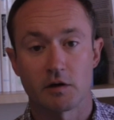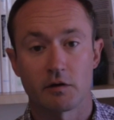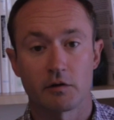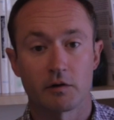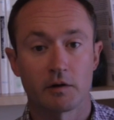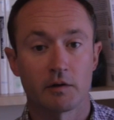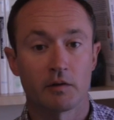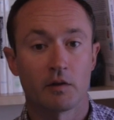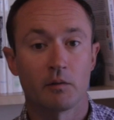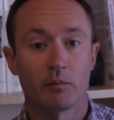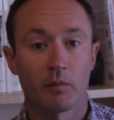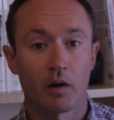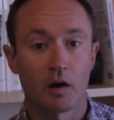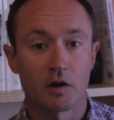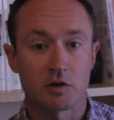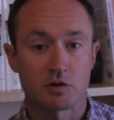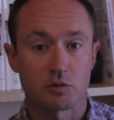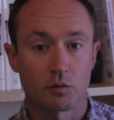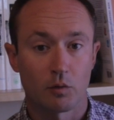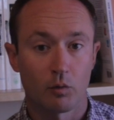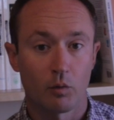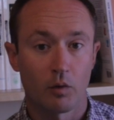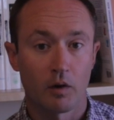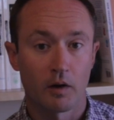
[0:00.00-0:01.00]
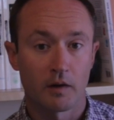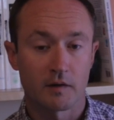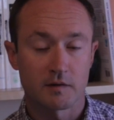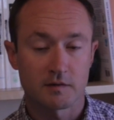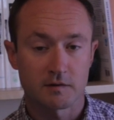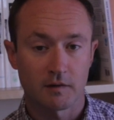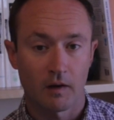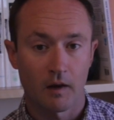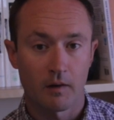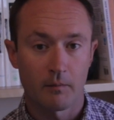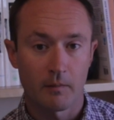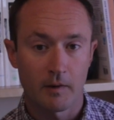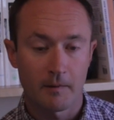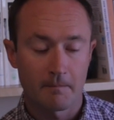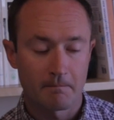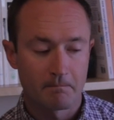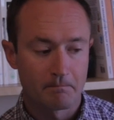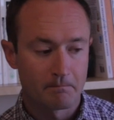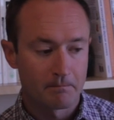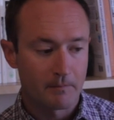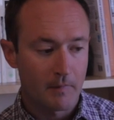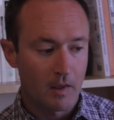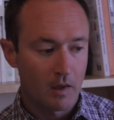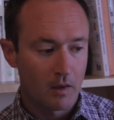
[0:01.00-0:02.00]
that are in the Module 1 assignment.
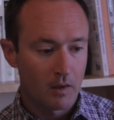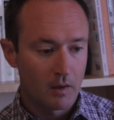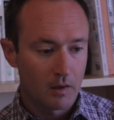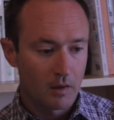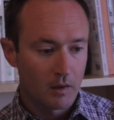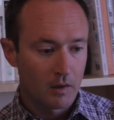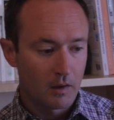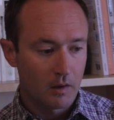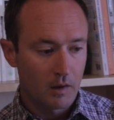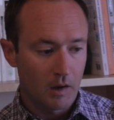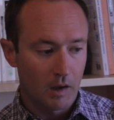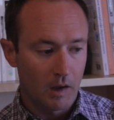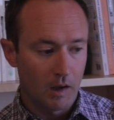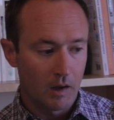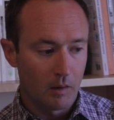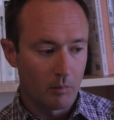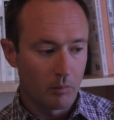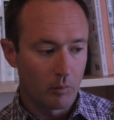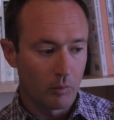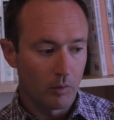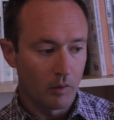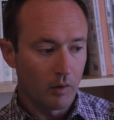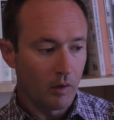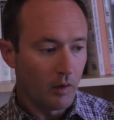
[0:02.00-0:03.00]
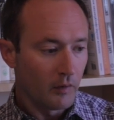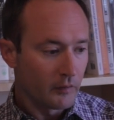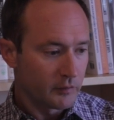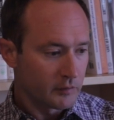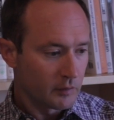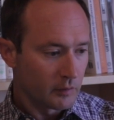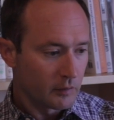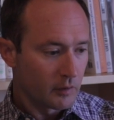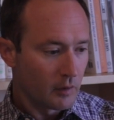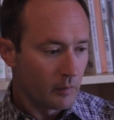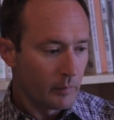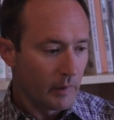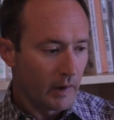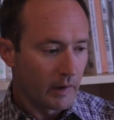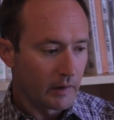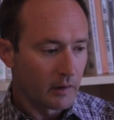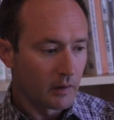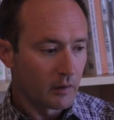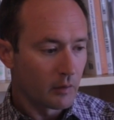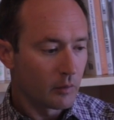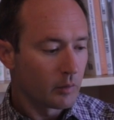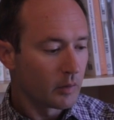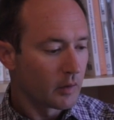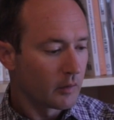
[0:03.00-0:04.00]
We'll also go back
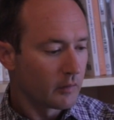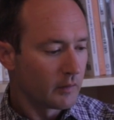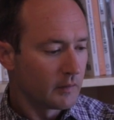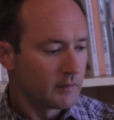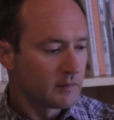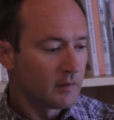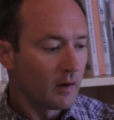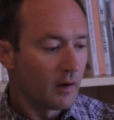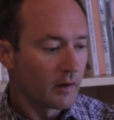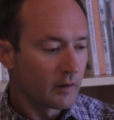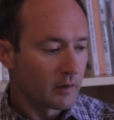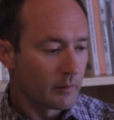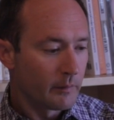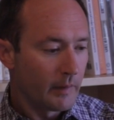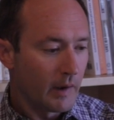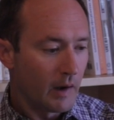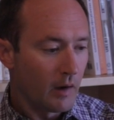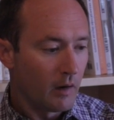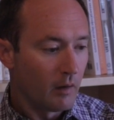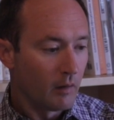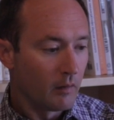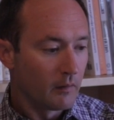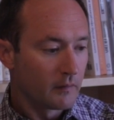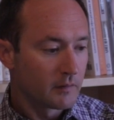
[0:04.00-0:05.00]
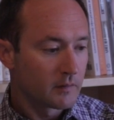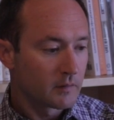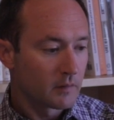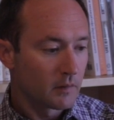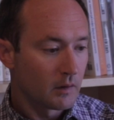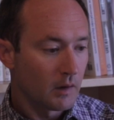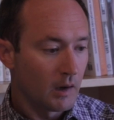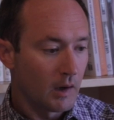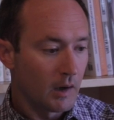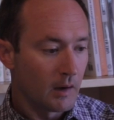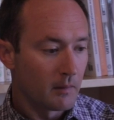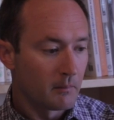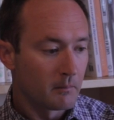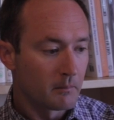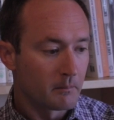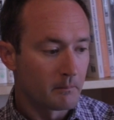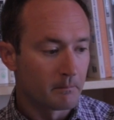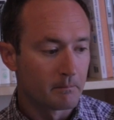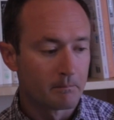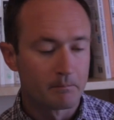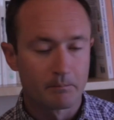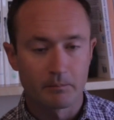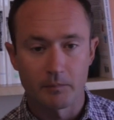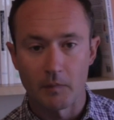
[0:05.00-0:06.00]
and quickly talk about
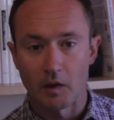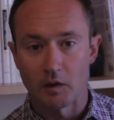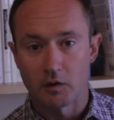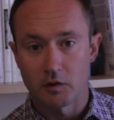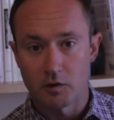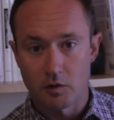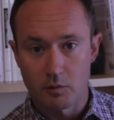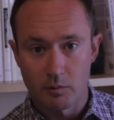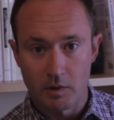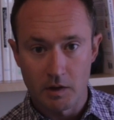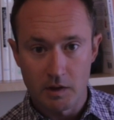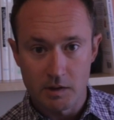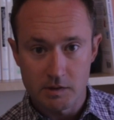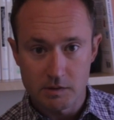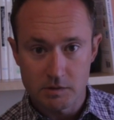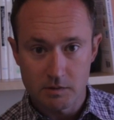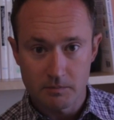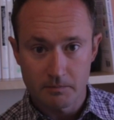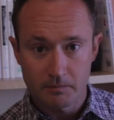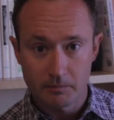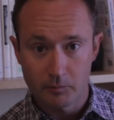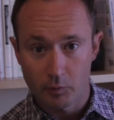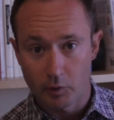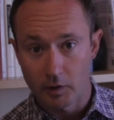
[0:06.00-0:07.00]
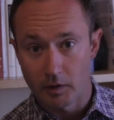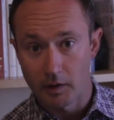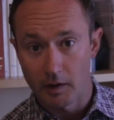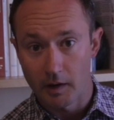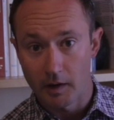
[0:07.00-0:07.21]
ecumenism